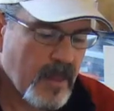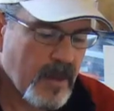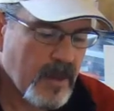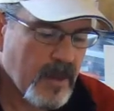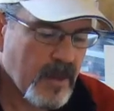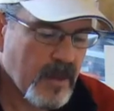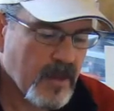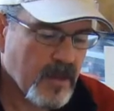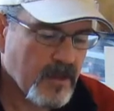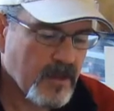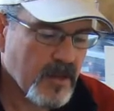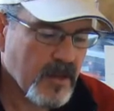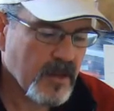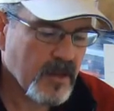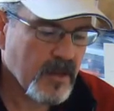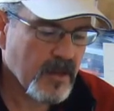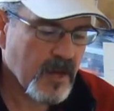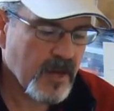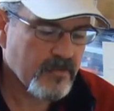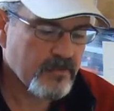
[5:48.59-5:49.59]
And
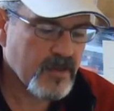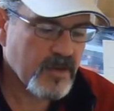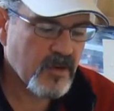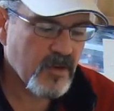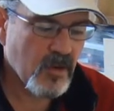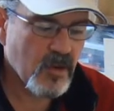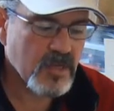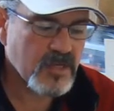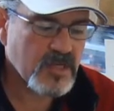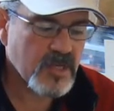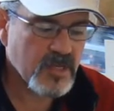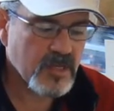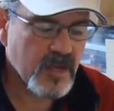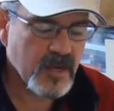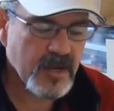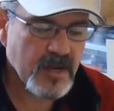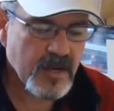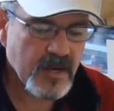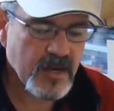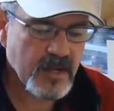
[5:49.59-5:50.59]
I've been noticing that
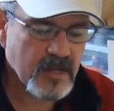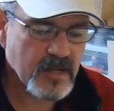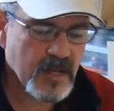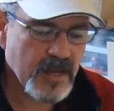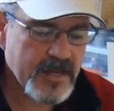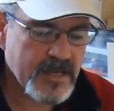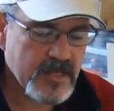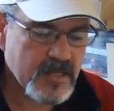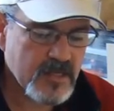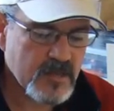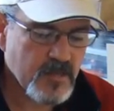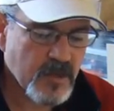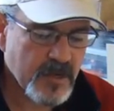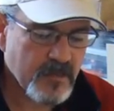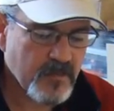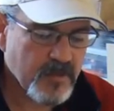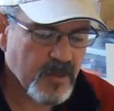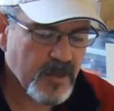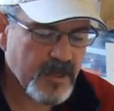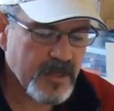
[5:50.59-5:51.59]
it lightens my
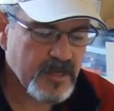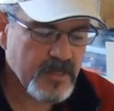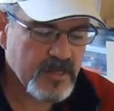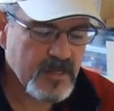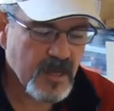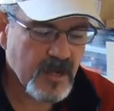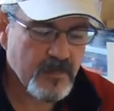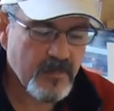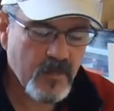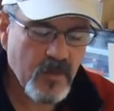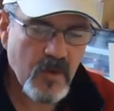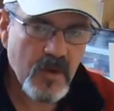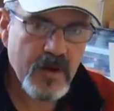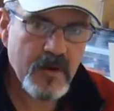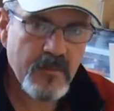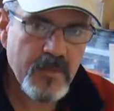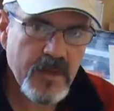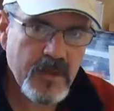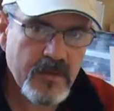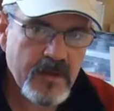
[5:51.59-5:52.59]
planes up quite a
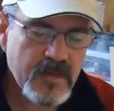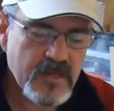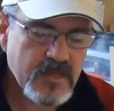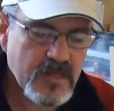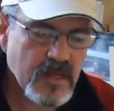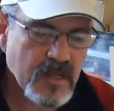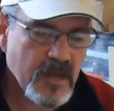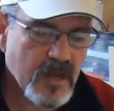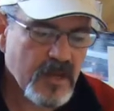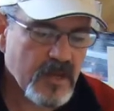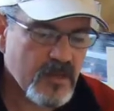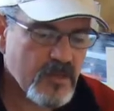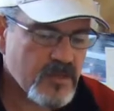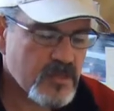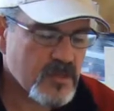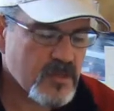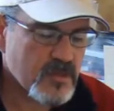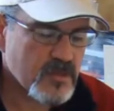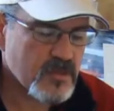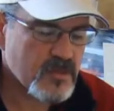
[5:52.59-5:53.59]
bit, because I
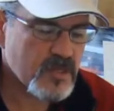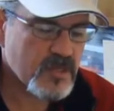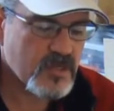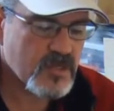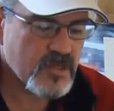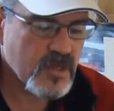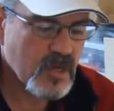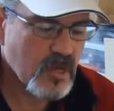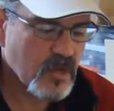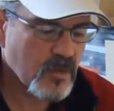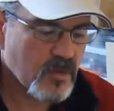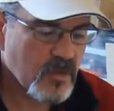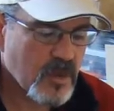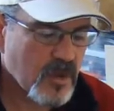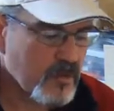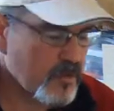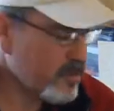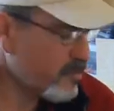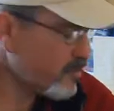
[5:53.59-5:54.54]
used to, just without